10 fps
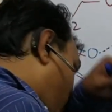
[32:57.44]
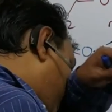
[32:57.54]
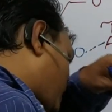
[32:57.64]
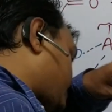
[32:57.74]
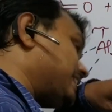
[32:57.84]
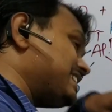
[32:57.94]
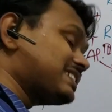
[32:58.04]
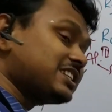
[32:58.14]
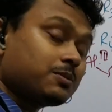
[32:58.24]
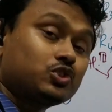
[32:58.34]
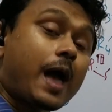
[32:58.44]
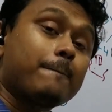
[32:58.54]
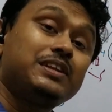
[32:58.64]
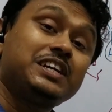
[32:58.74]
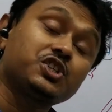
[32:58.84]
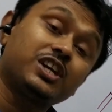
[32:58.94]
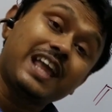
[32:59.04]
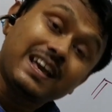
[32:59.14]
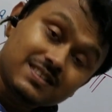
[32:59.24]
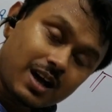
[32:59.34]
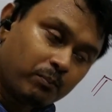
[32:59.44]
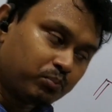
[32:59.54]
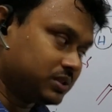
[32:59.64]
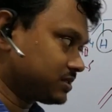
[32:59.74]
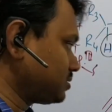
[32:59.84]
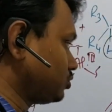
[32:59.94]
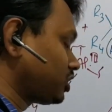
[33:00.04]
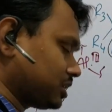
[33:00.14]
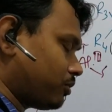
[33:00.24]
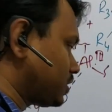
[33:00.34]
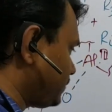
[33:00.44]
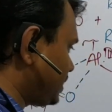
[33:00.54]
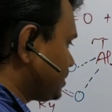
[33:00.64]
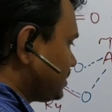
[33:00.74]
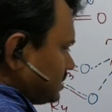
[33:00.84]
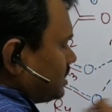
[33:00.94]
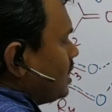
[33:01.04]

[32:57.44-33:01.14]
where I shall discuss about the application and examples, not the modification test.